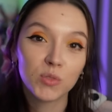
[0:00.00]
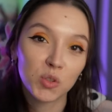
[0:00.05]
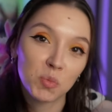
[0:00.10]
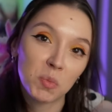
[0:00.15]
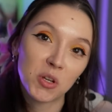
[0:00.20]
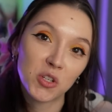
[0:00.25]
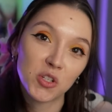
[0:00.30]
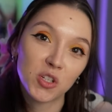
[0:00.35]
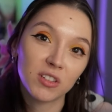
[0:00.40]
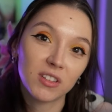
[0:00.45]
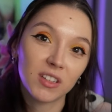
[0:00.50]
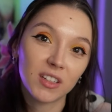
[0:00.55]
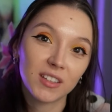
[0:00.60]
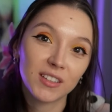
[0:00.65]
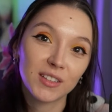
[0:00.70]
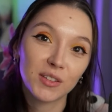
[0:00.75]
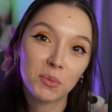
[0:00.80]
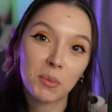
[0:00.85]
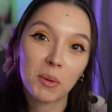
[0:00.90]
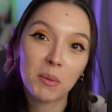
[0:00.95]
Special
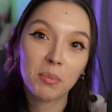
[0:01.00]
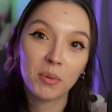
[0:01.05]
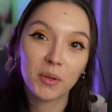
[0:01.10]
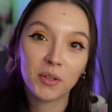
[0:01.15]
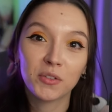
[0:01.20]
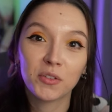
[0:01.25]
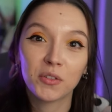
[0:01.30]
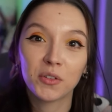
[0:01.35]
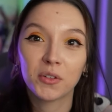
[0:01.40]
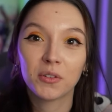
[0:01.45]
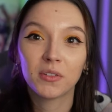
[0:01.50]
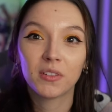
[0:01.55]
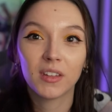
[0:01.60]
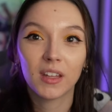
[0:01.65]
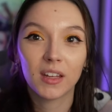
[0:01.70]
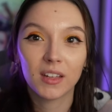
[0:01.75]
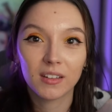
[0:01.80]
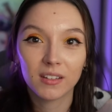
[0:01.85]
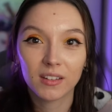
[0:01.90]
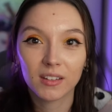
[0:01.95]
thanks to my Patreon
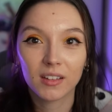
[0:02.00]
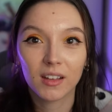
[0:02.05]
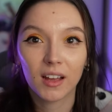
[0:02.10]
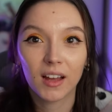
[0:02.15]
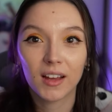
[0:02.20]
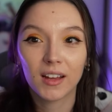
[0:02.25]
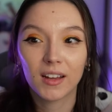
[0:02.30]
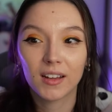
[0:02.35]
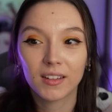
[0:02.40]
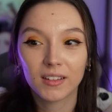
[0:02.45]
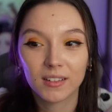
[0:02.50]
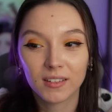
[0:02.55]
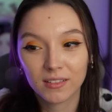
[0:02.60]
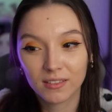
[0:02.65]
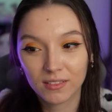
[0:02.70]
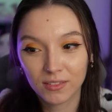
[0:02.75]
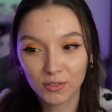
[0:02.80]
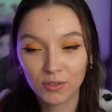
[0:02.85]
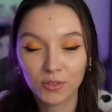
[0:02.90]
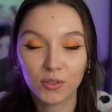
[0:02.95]
that are
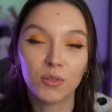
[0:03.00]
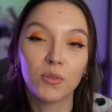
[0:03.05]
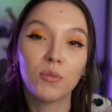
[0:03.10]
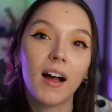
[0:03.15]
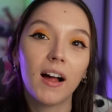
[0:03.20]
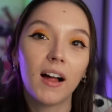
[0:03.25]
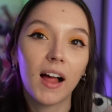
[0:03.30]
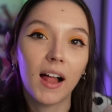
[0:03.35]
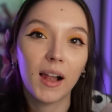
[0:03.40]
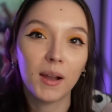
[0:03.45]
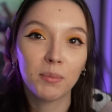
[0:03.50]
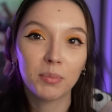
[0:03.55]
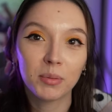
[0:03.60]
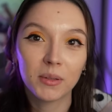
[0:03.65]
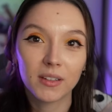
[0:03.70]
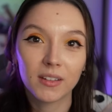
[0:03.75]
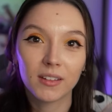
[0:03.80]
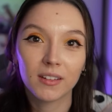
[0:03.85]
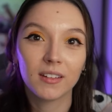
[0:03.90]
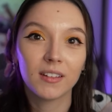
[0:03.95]
you know
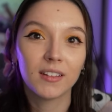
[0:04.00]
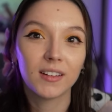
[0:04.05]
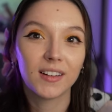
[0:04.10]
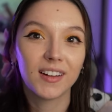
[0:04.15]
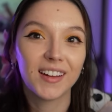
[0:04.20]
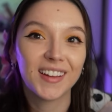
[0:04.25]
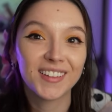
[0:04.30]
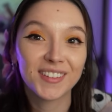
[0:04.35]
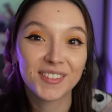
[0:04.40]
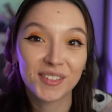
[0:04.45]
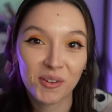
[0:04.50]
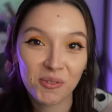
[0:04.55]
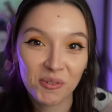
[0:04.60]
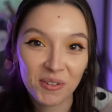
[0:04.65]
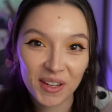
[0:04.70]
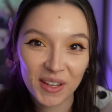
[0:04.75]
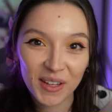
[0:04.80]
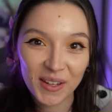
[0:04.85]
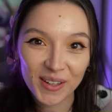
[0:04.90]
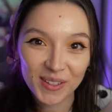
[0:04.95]
helping in an extra
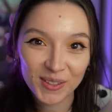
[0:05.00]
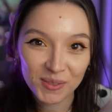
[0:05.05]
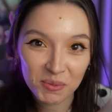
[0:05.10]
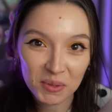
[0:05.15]
way as